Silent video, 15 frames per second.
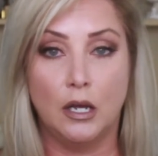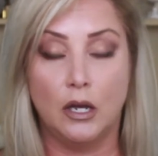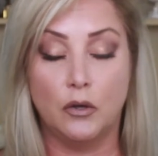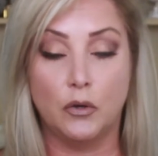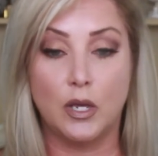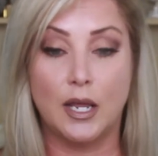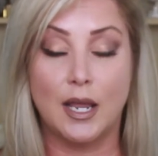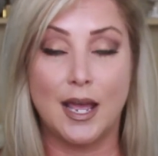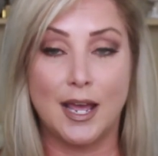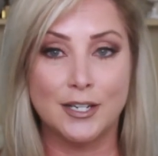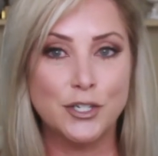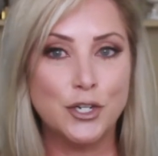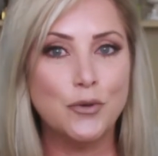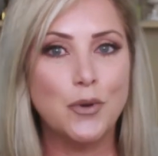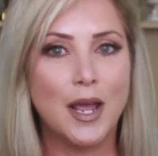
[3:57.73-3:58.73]
Okay,
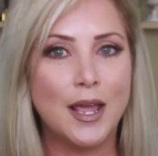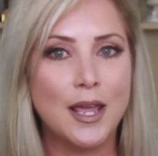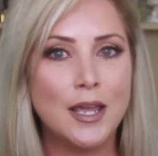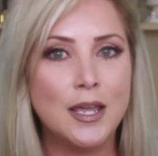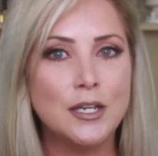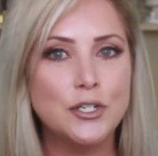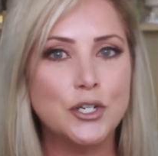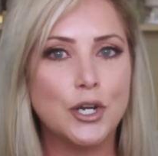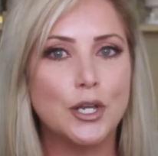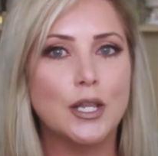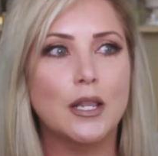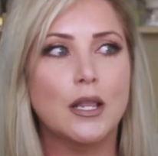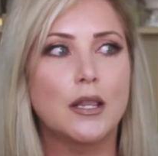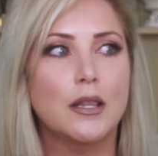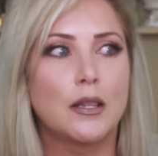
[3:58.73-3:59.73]
as you age,
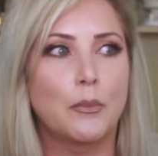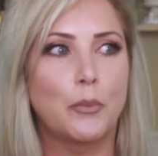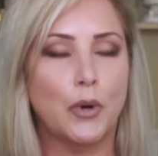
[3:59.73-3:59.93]
the